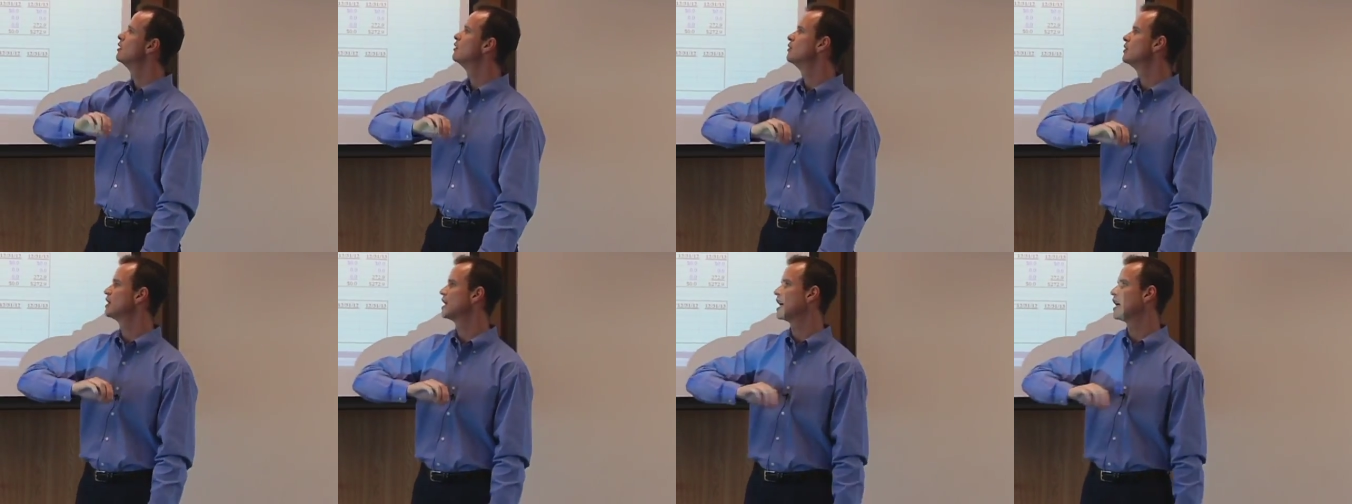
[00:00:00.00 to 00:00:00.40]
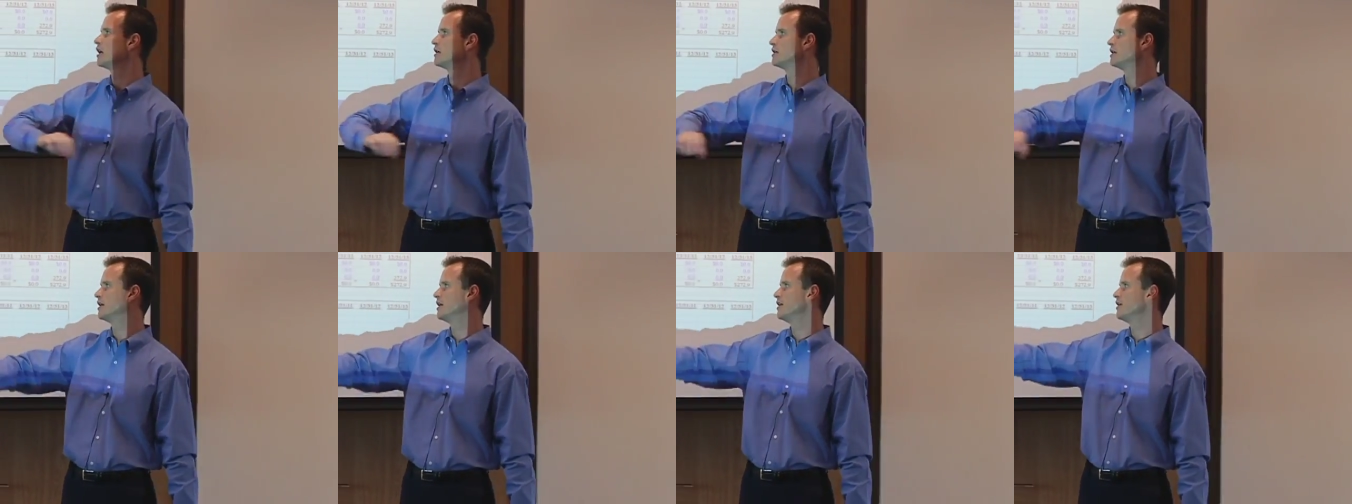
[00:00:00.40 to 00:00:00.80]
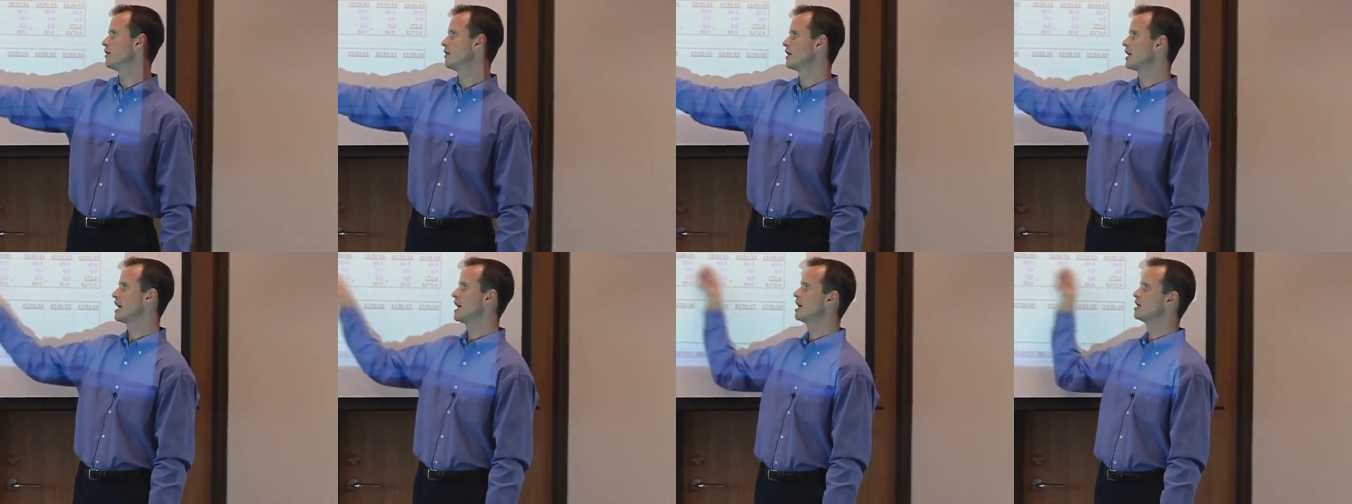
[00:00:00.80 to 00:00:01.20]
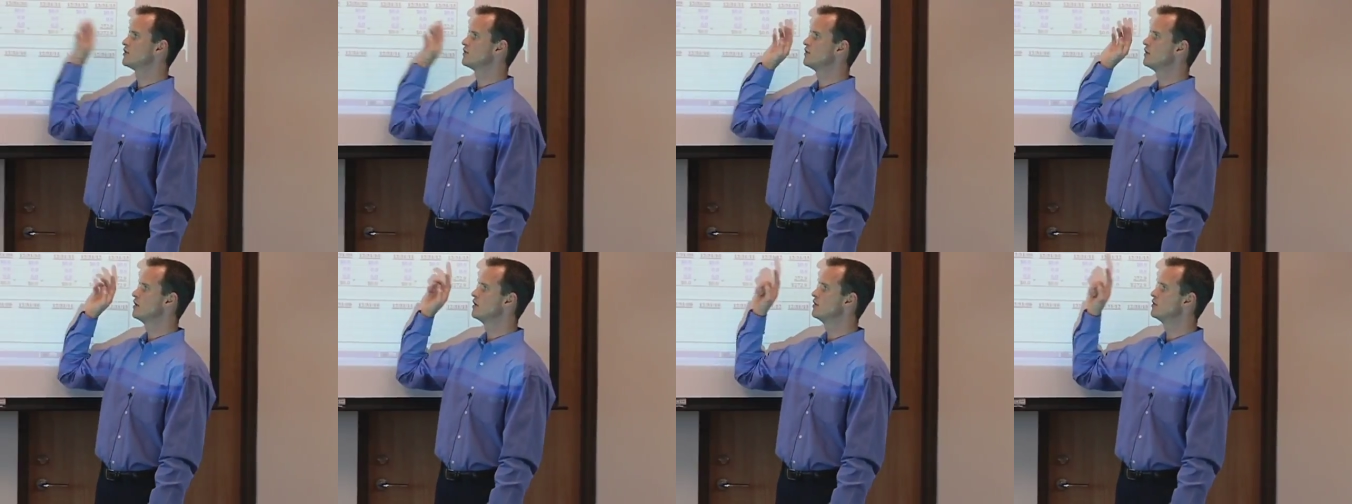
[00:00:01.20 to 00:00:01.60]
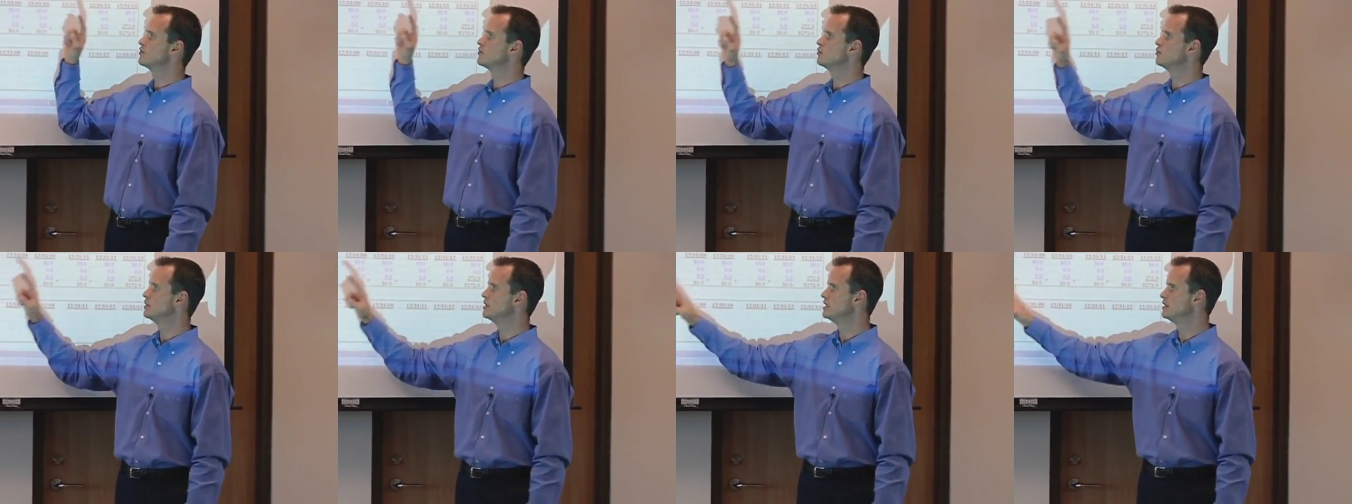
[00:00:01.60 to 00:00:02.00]
we calculated our cash
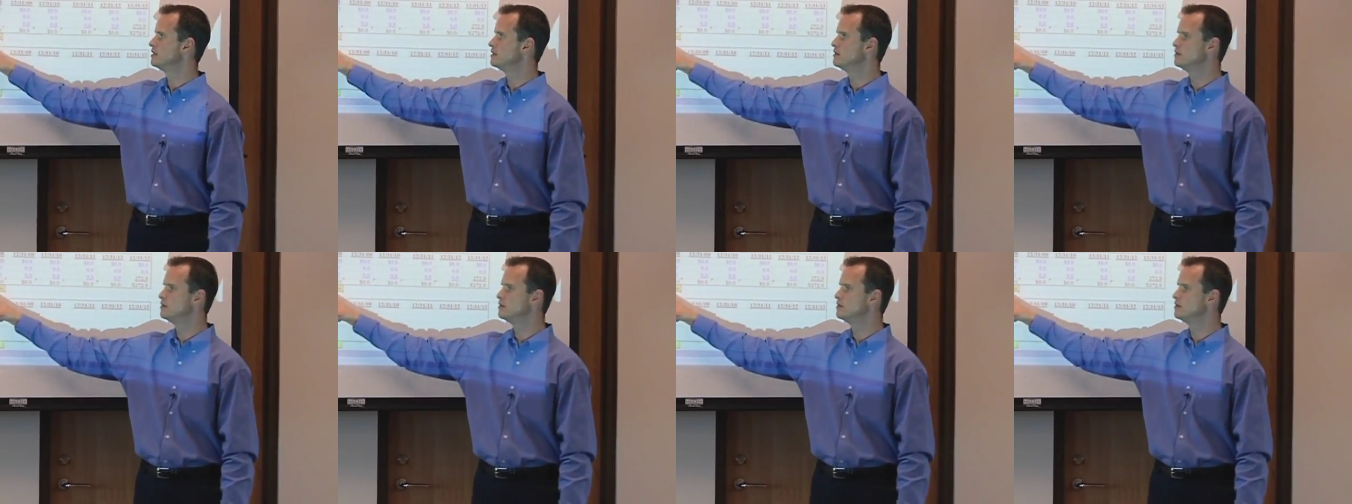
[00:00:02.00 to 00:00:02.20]
flows, we